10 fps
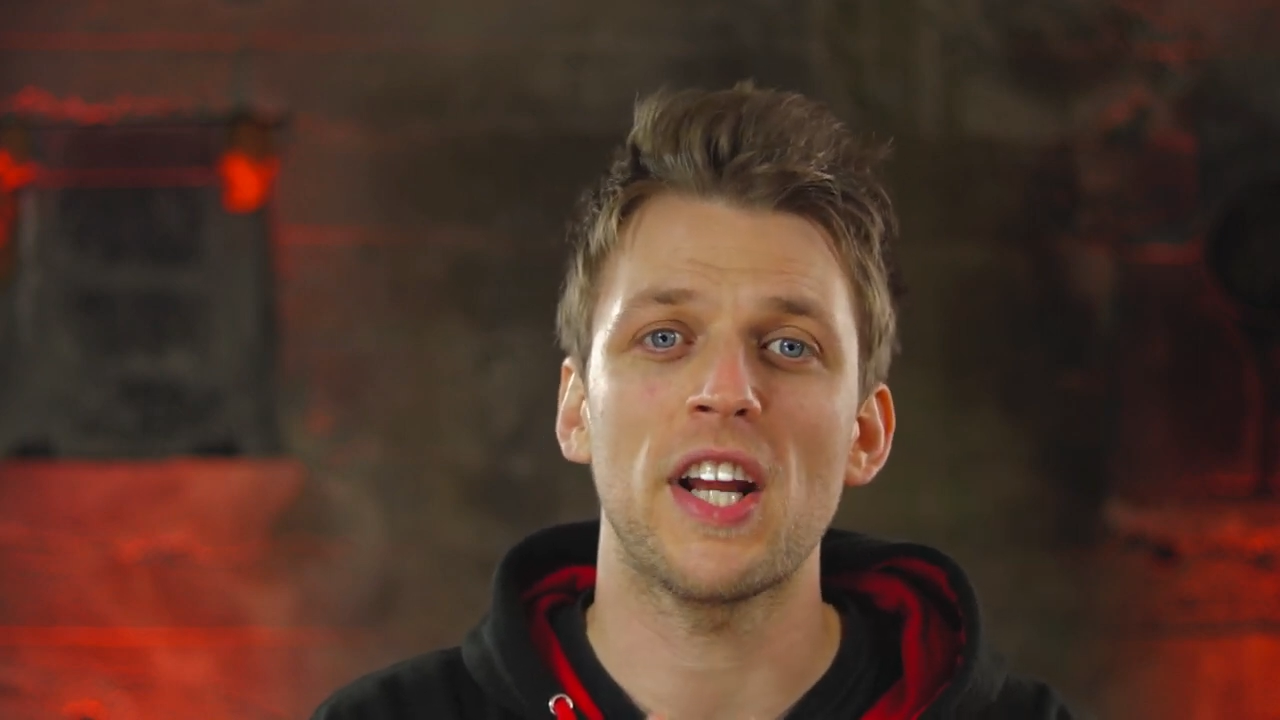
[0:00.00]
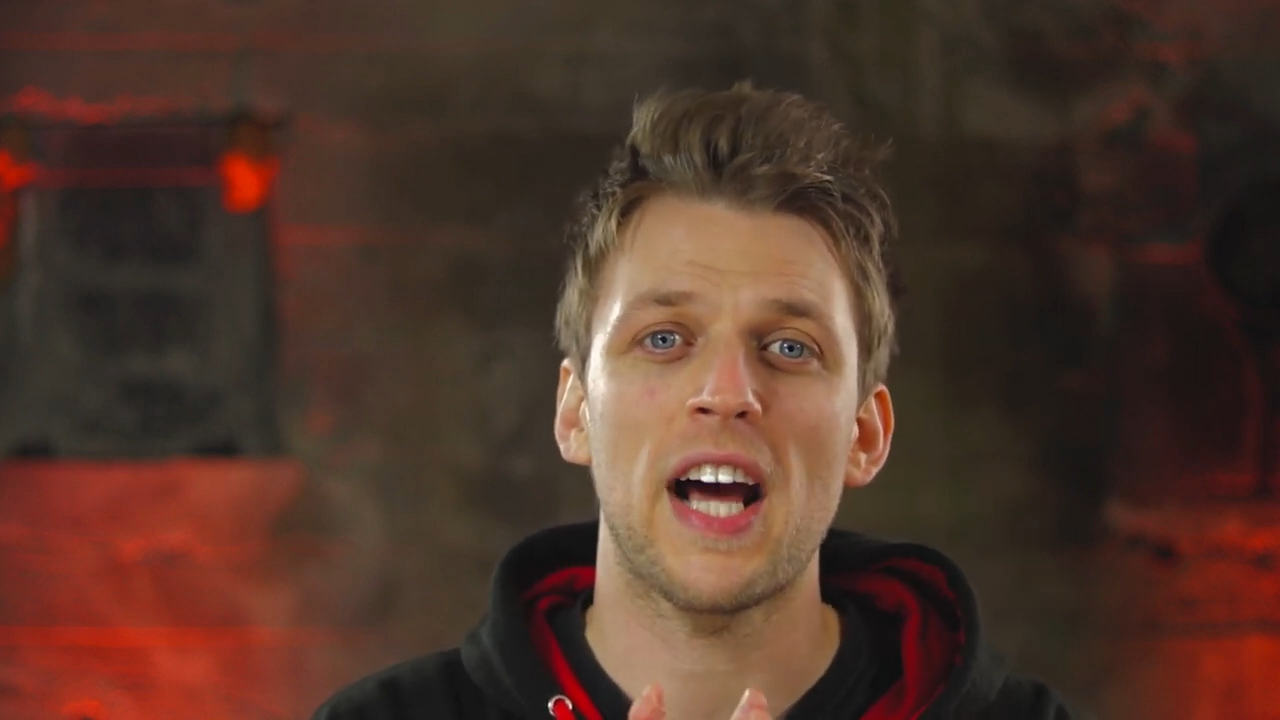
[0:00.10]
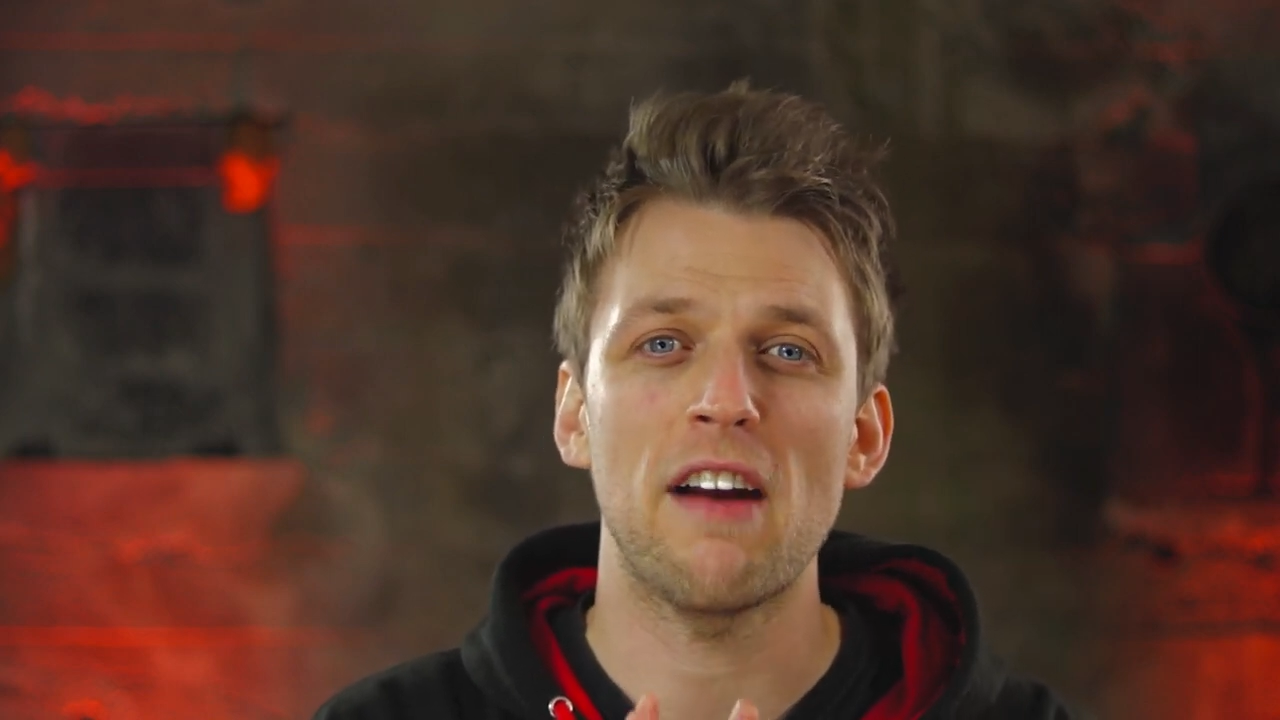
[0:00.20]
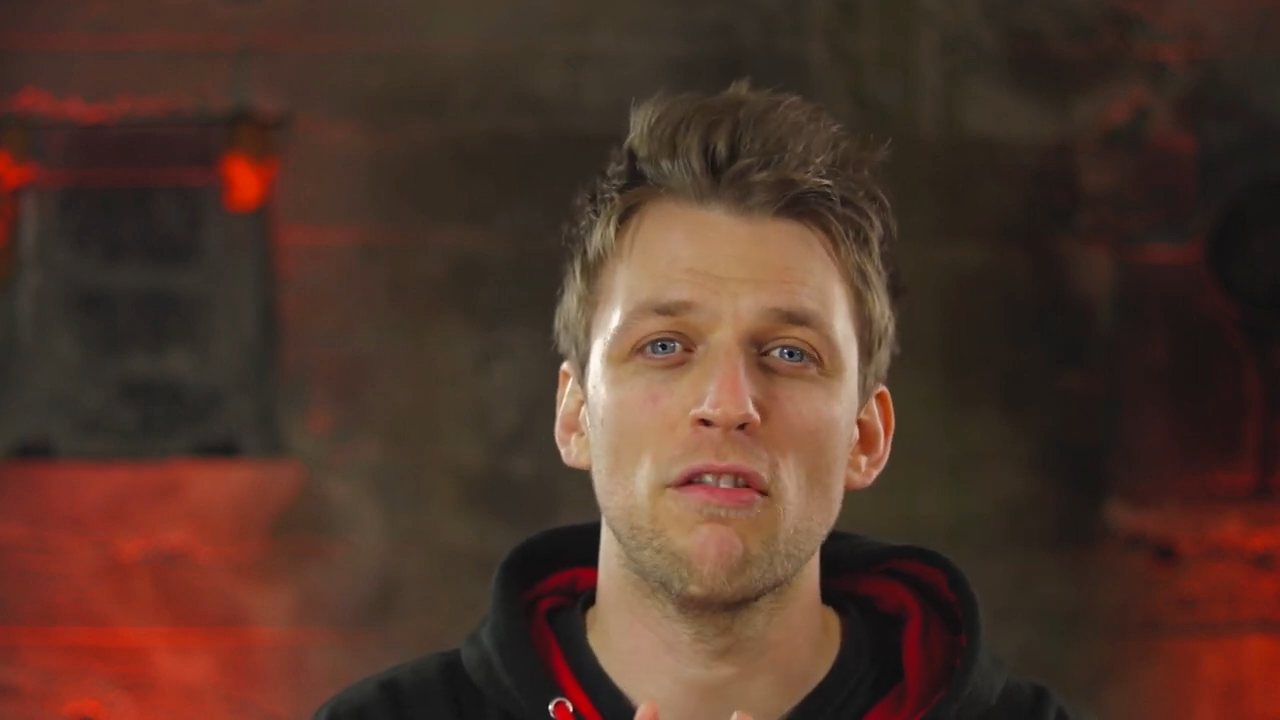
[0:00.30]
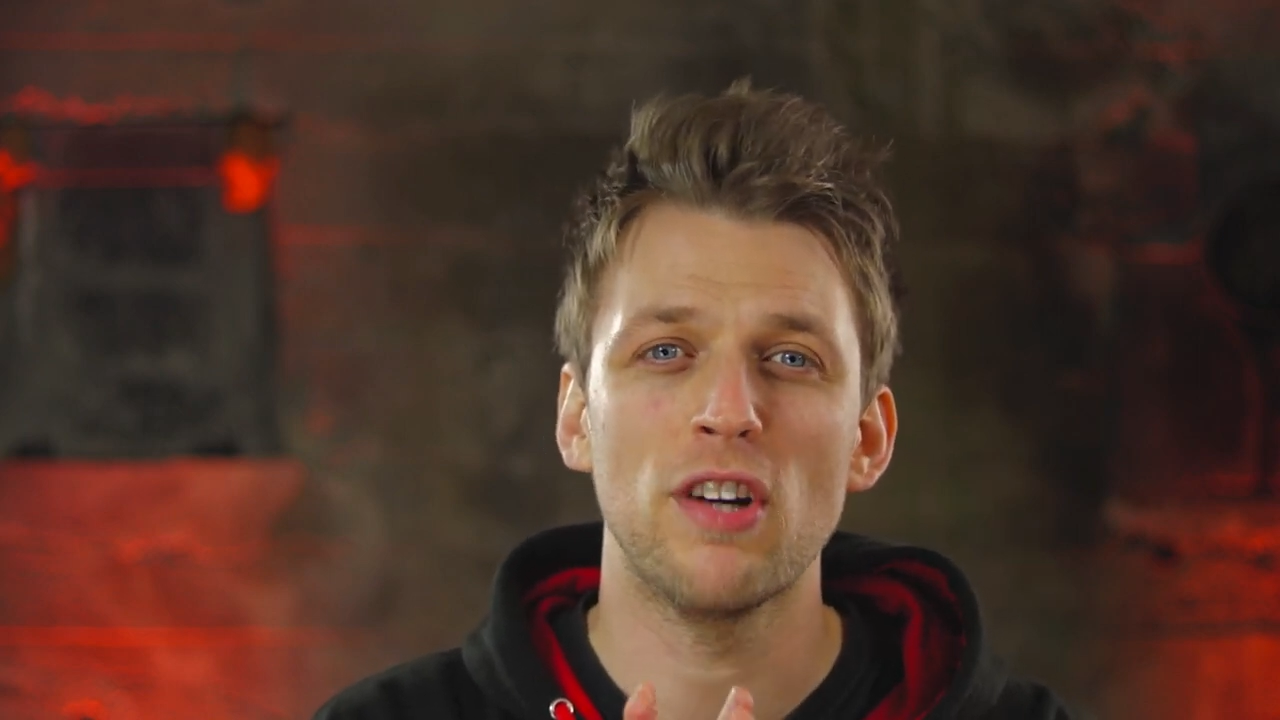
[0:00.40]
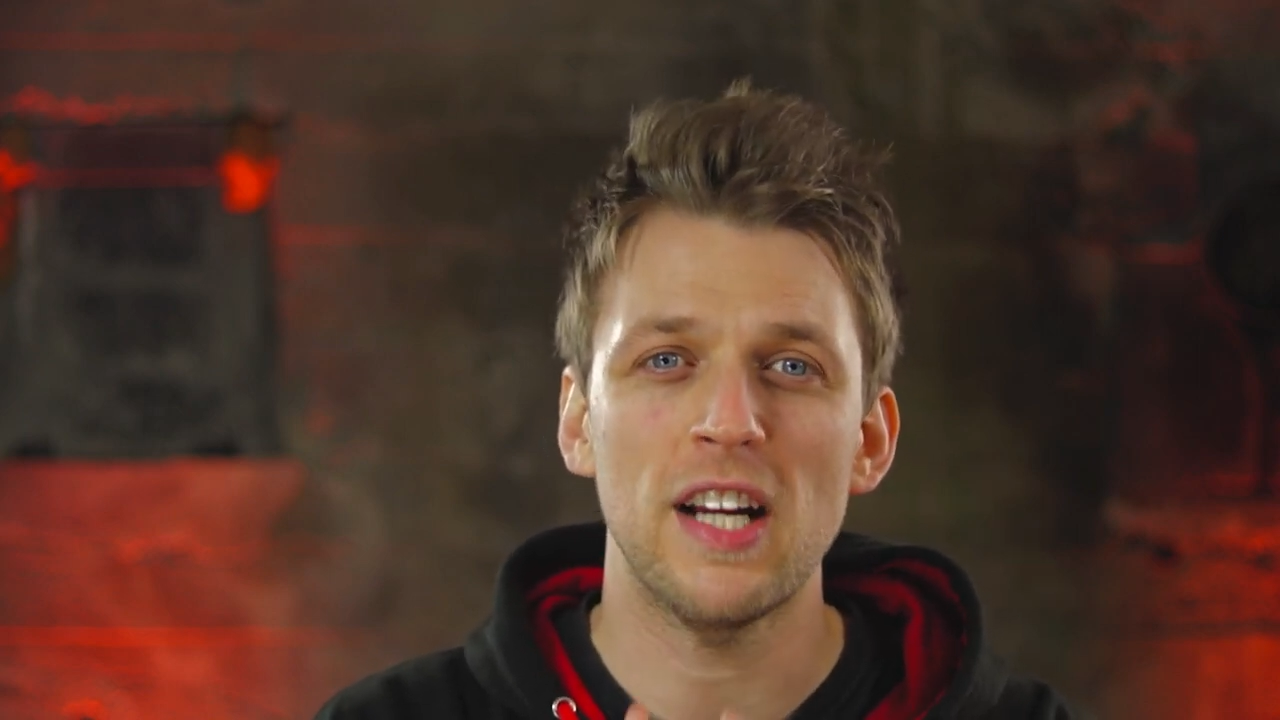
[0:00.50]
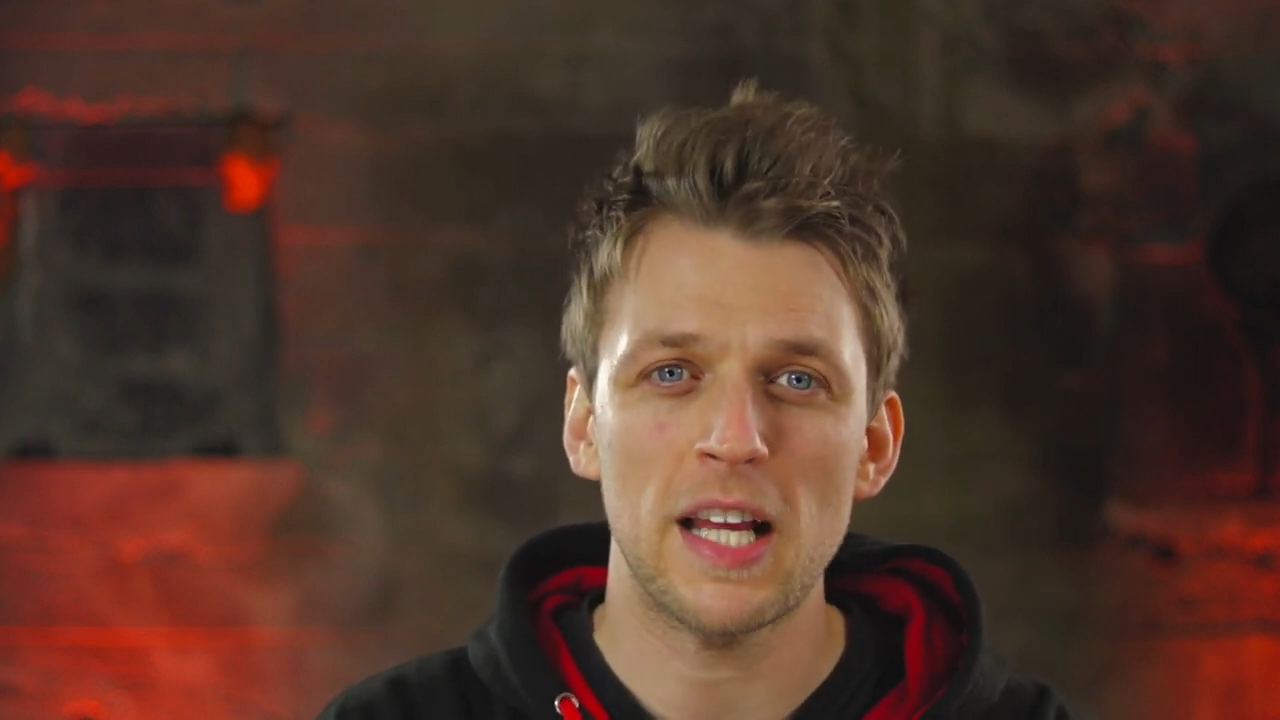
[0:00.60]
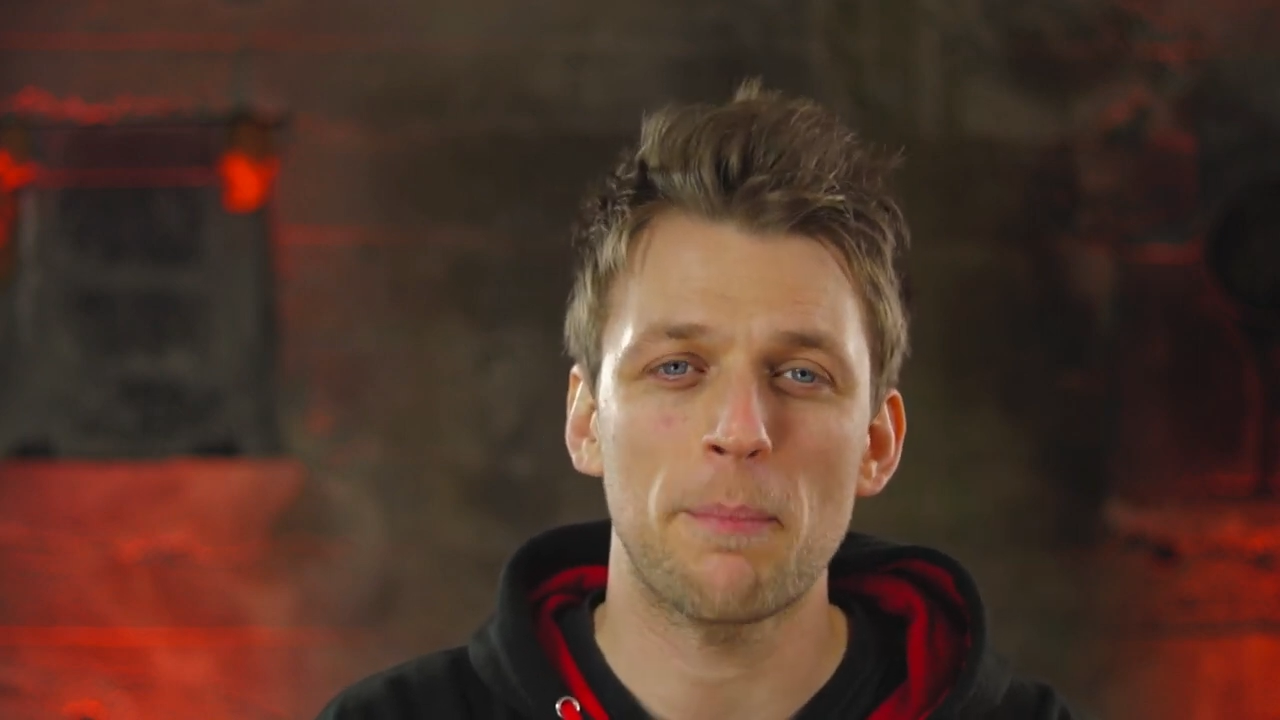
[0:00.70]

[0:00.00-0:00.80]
And I really